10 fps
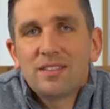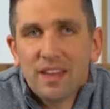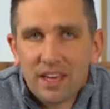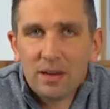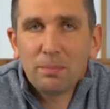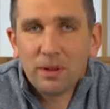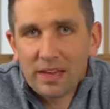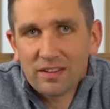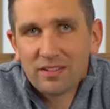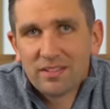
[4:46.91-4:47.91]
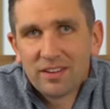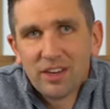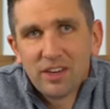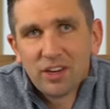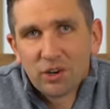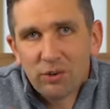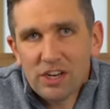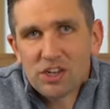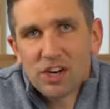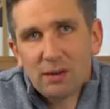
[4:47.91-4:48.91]
second place.
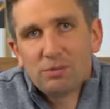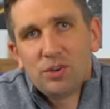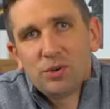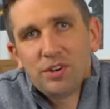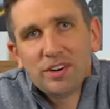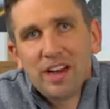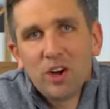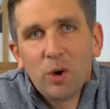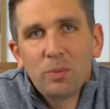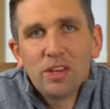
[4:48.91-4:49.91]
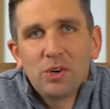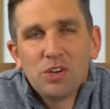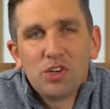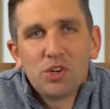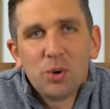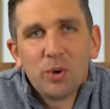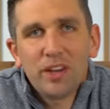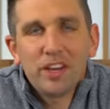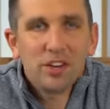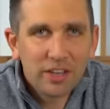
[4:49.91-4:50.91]
Great job, Junior. I hope that you enjoy
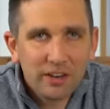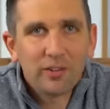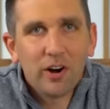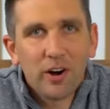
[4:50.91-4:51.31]
your gift